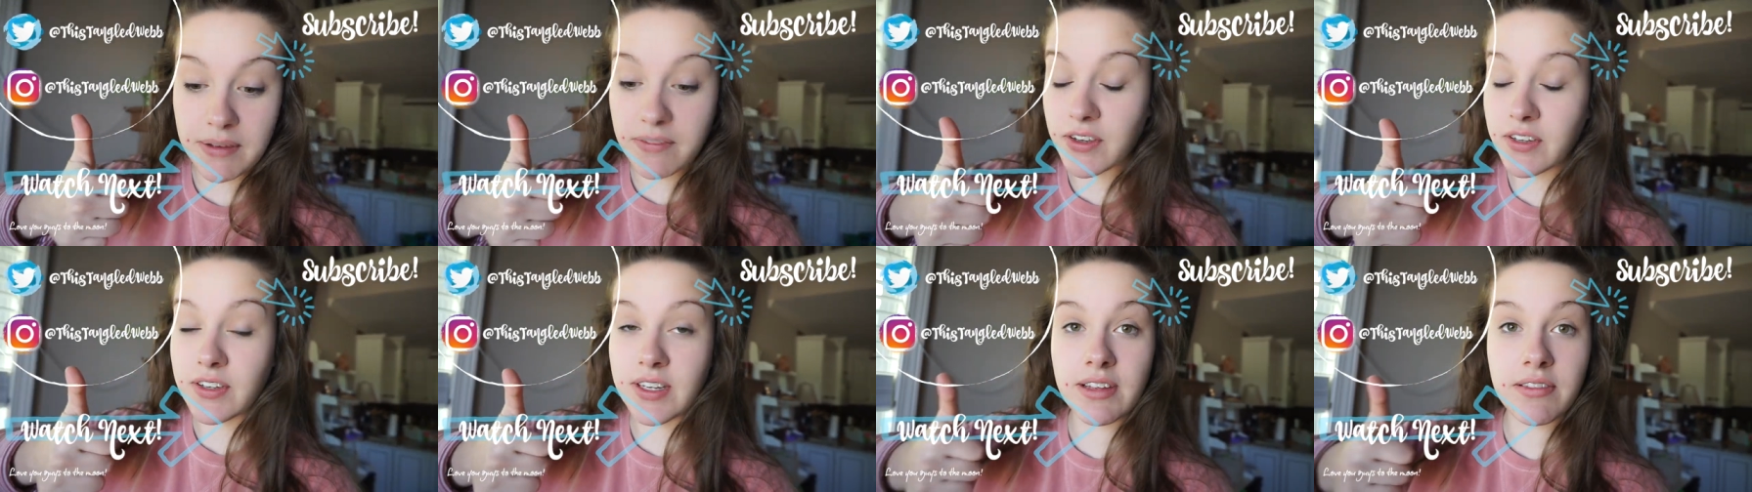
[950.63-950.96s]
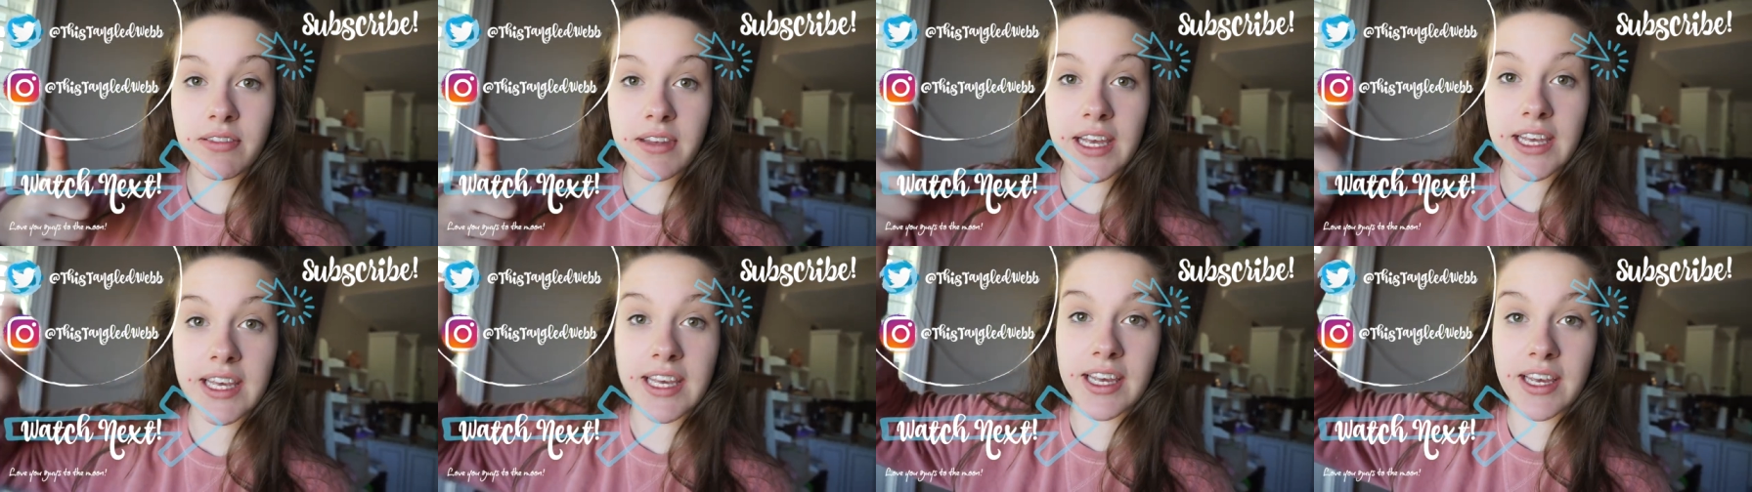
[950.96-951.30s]
If you
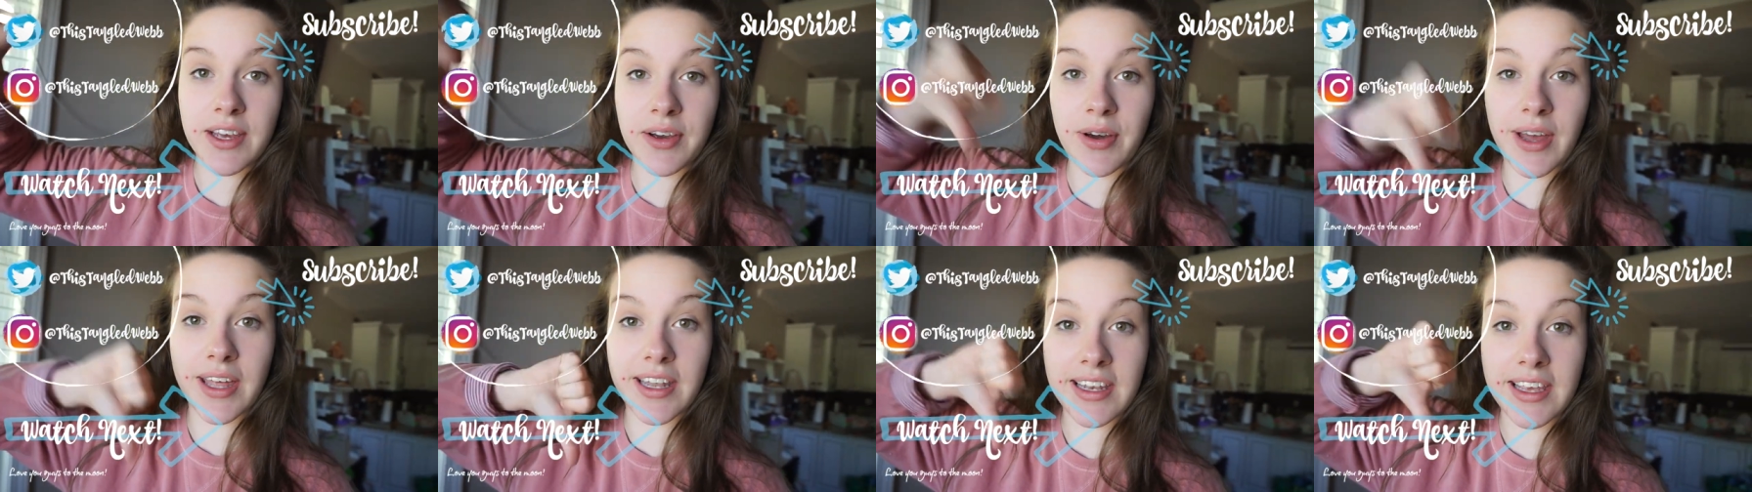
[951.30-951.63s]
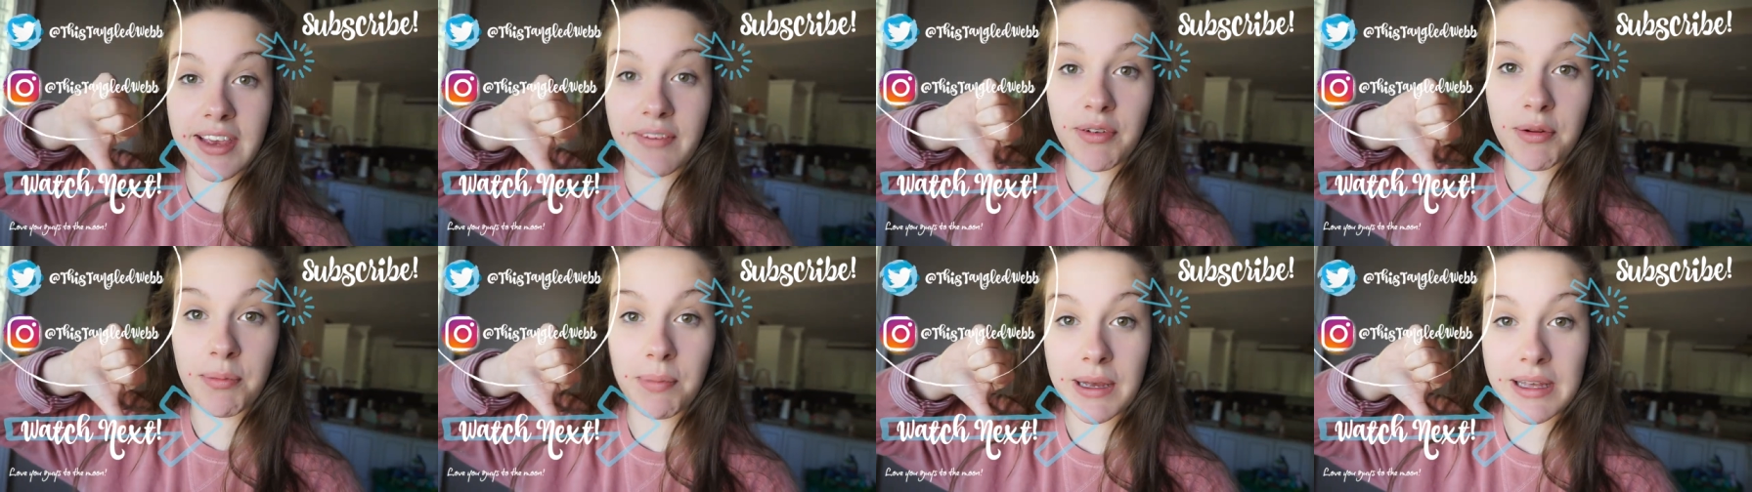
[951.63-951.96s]
didn't like it, go ahead and
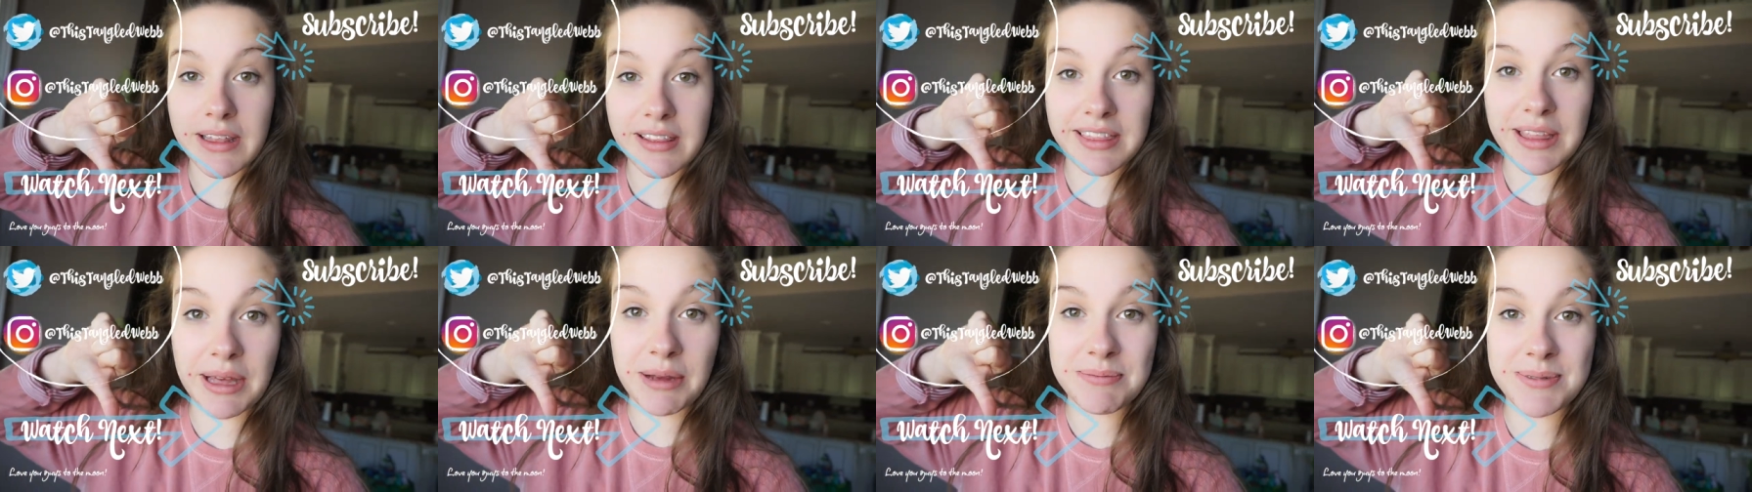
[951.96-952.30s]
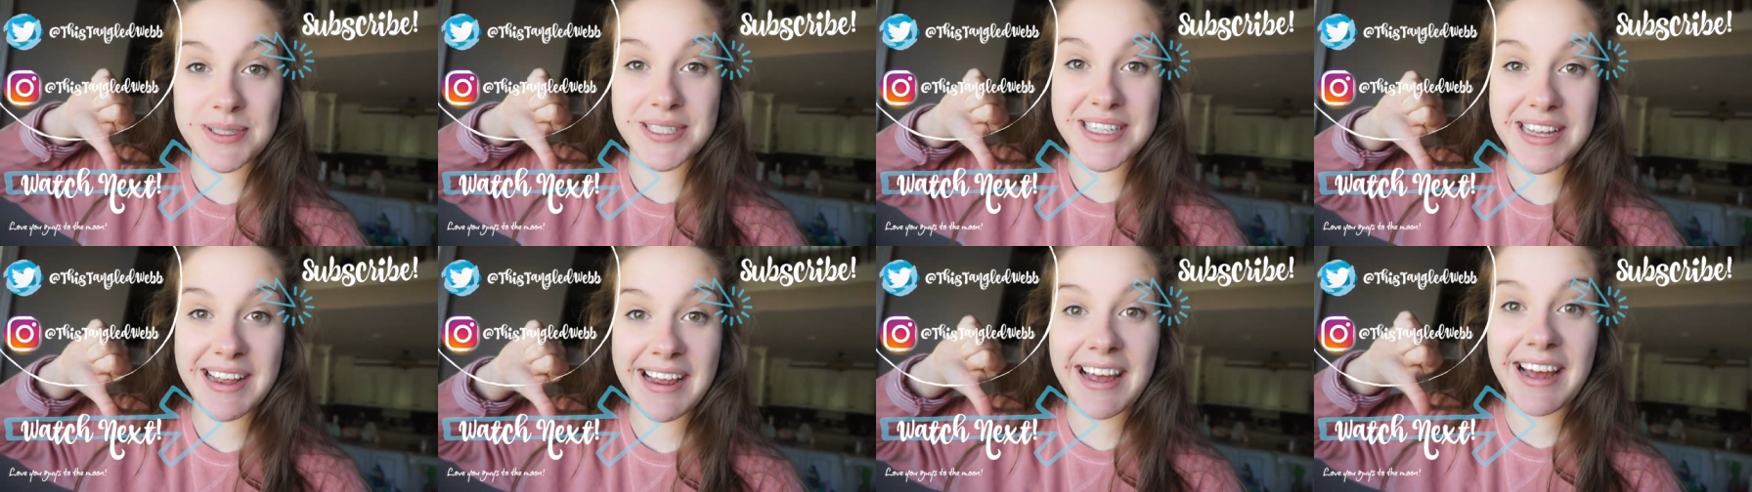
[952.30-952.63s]
give it a big
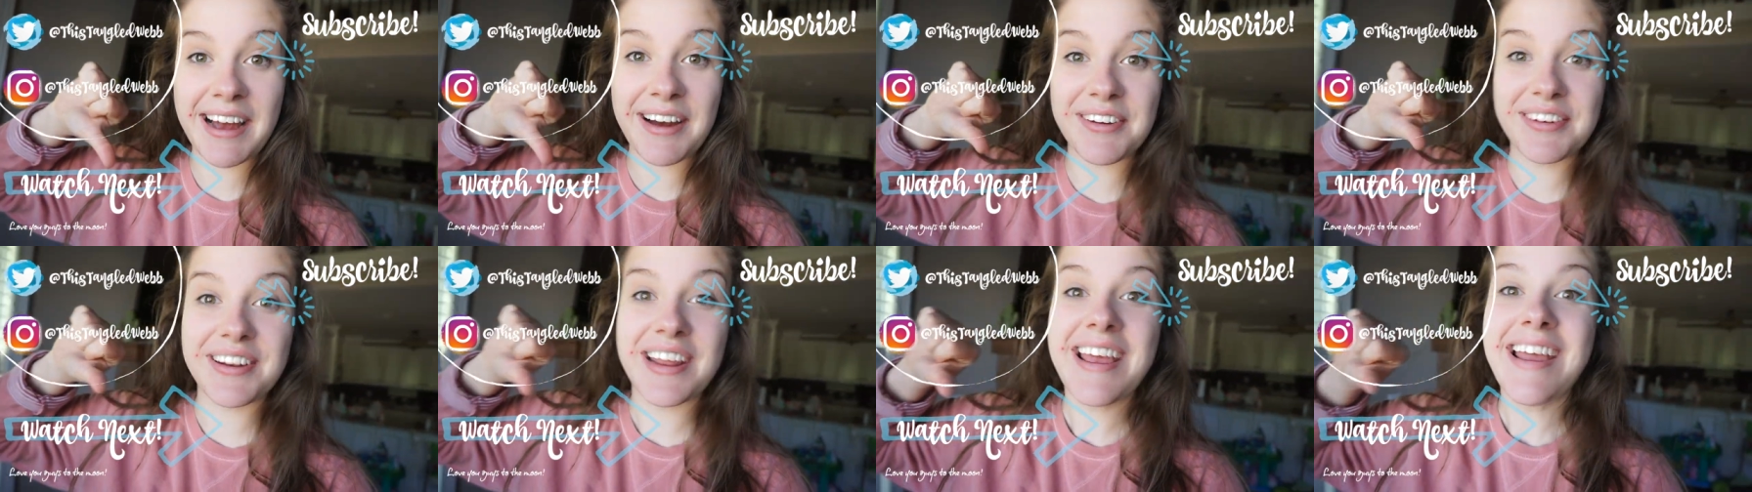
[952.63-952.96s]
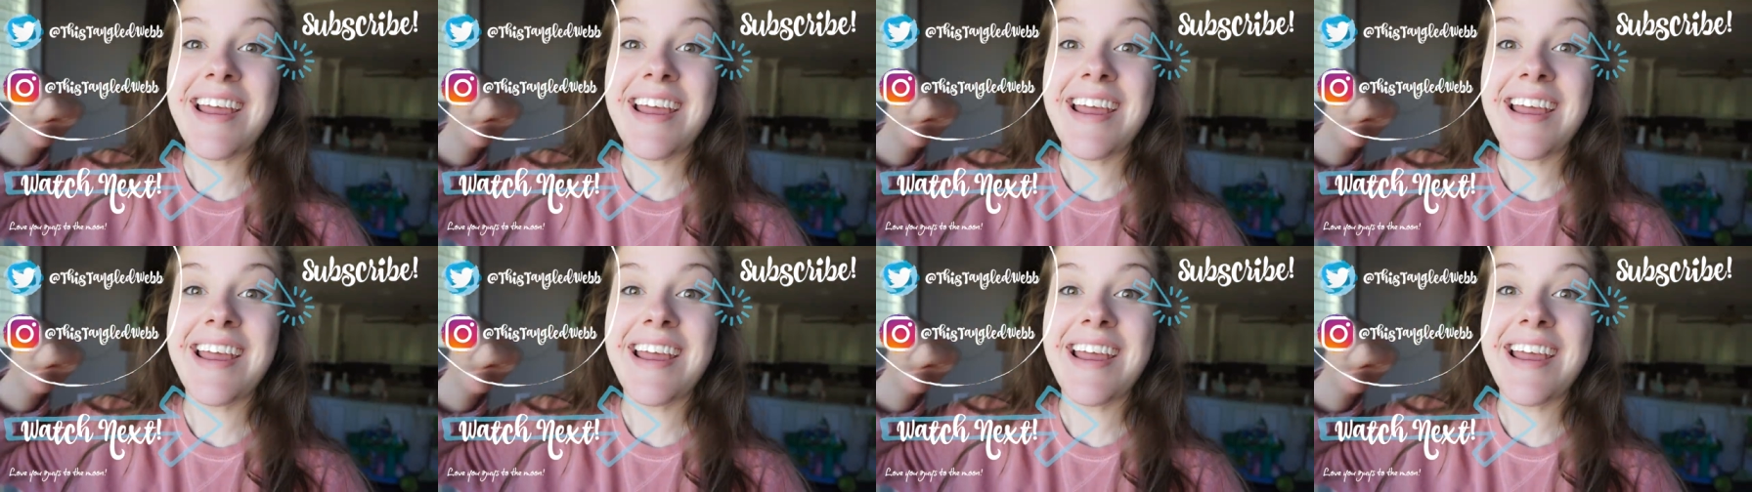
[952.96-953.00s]
thumbs down.